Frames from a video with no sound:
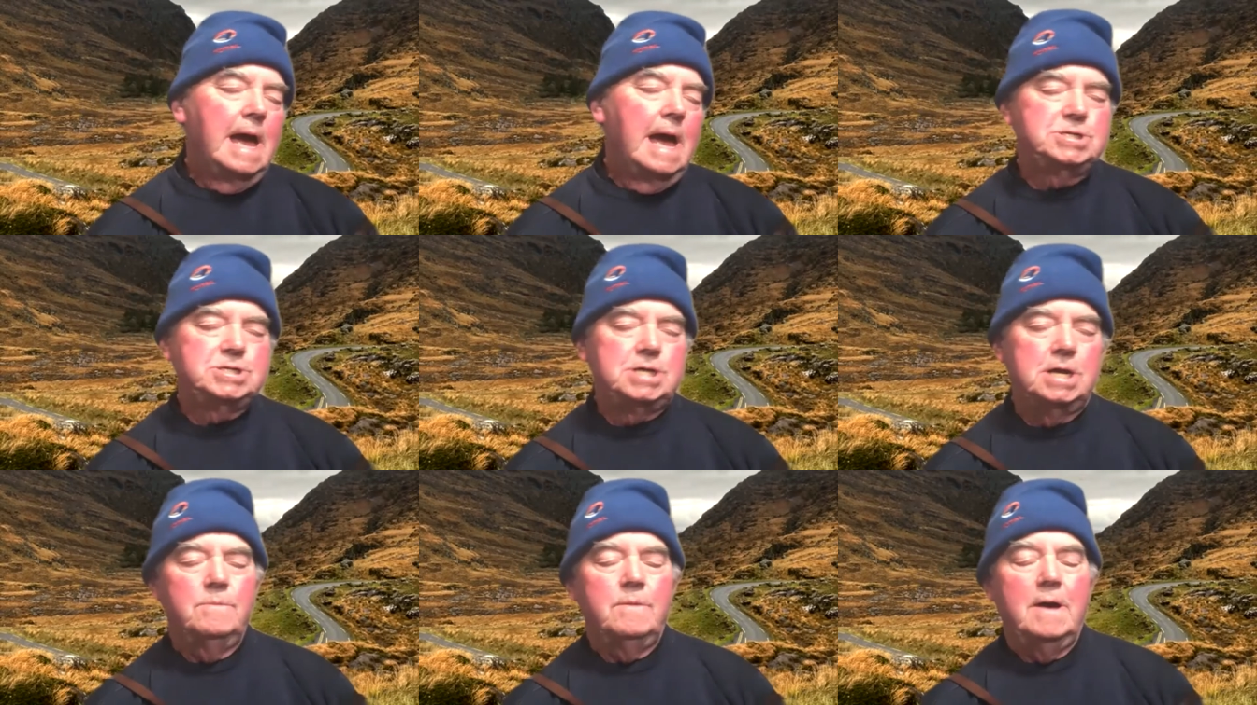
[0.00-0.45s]

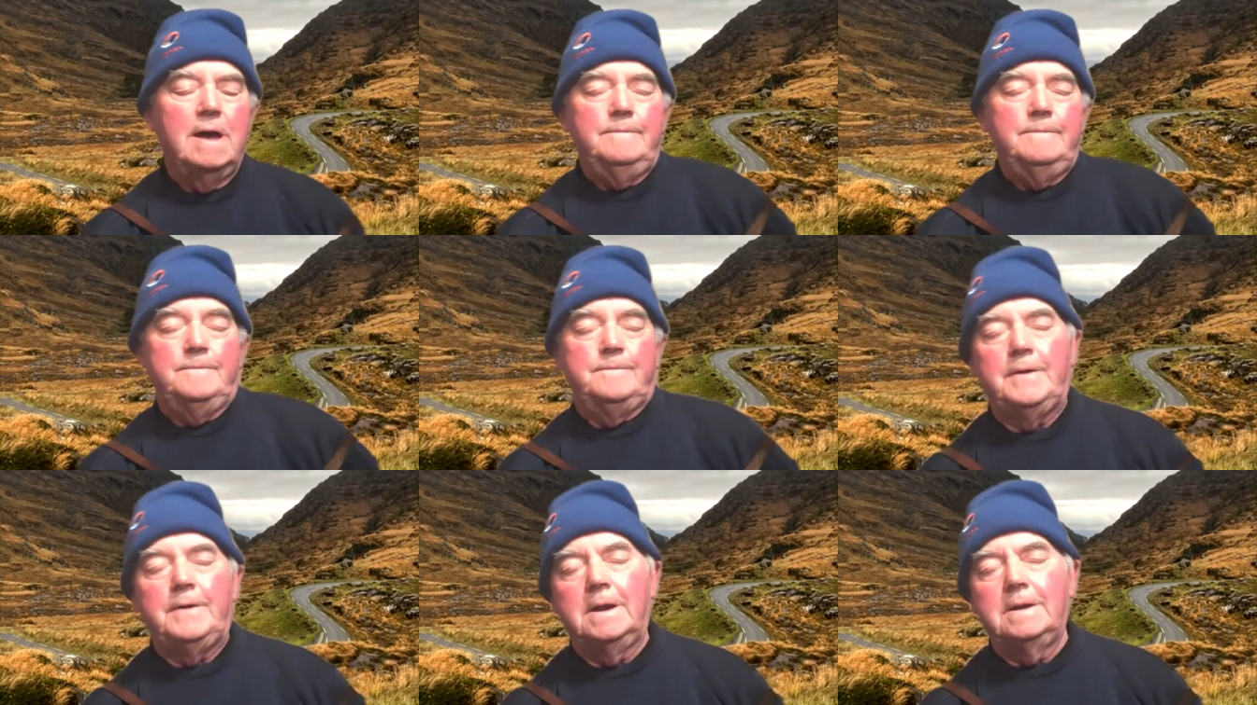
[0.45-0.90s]
and she met
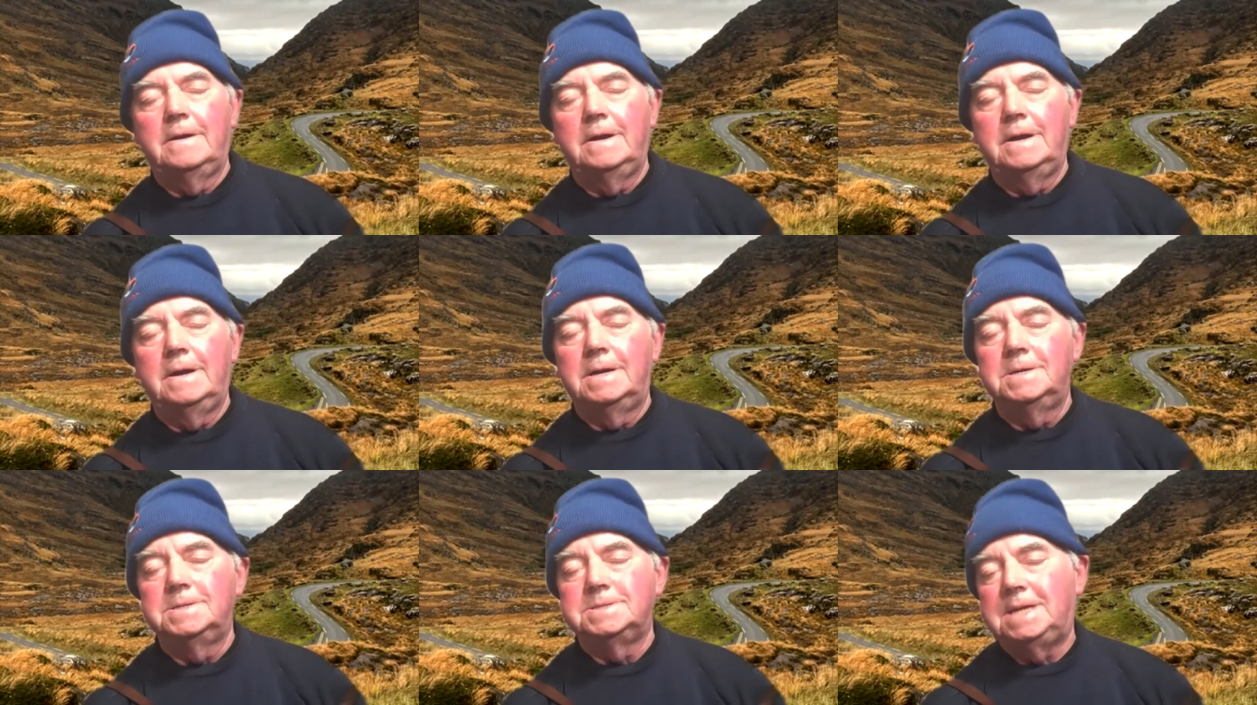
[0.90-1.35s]

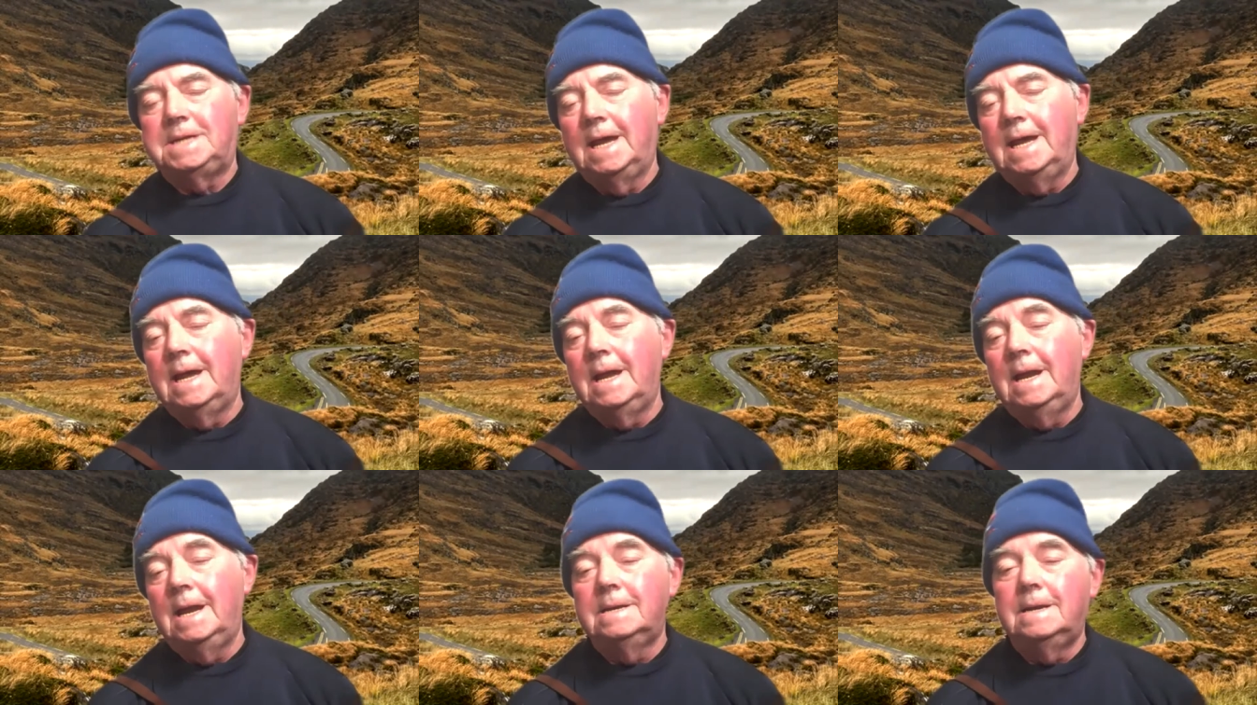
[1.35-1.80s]
her
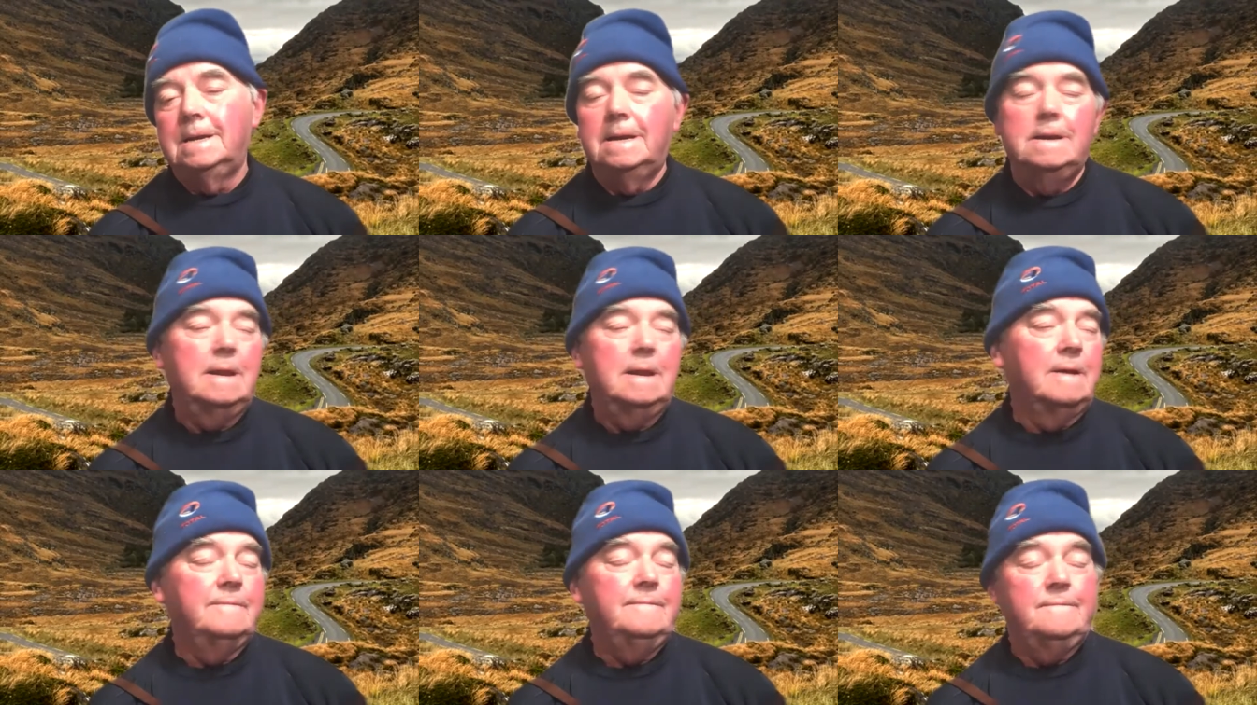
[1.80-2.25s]
ten
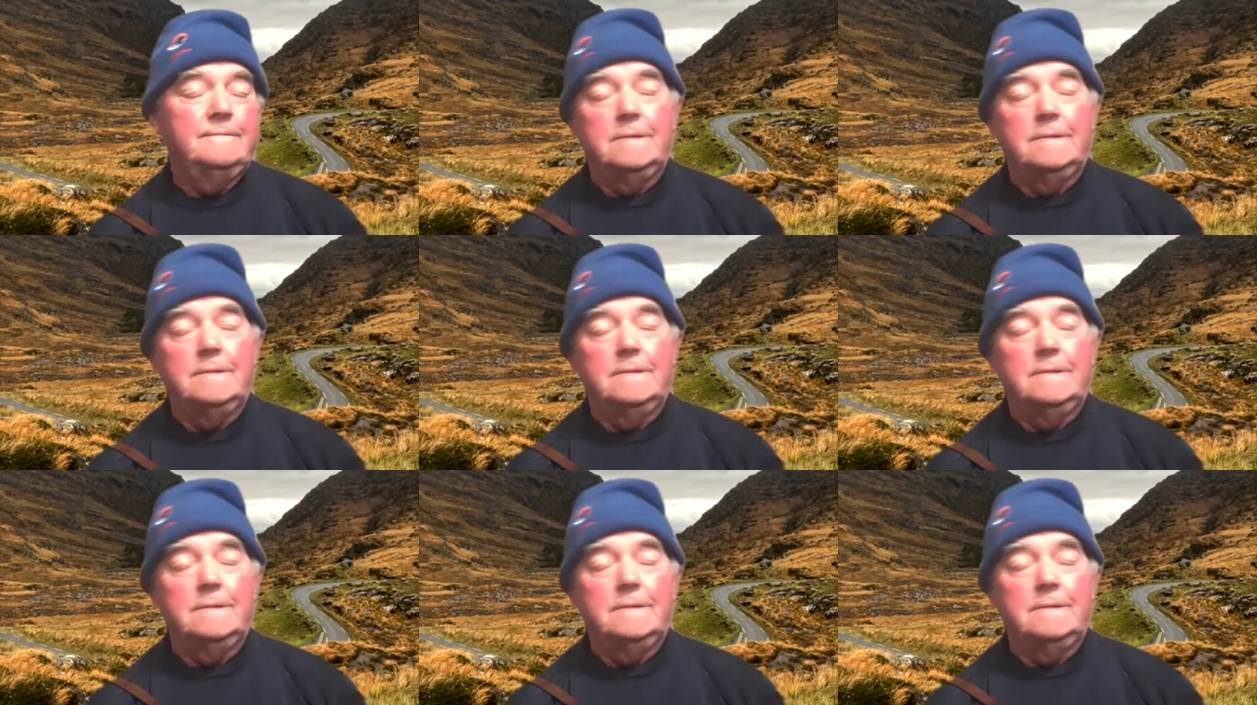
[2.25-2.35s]
love